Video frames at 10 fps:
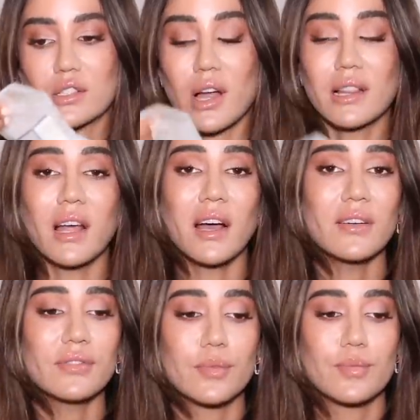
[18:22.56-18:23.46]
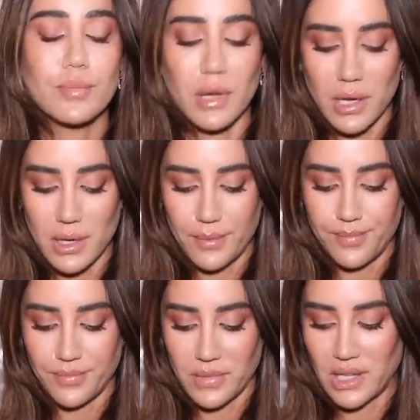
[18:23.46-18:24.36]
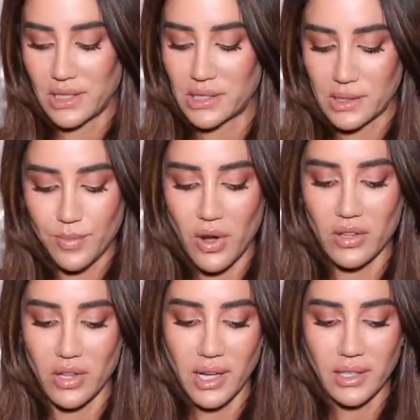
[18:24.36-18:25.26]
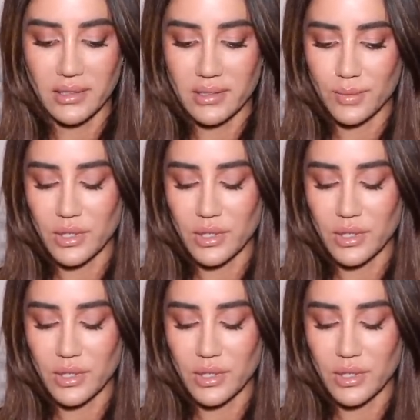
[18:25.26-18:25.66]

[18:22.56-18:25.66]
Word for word: So I love this product,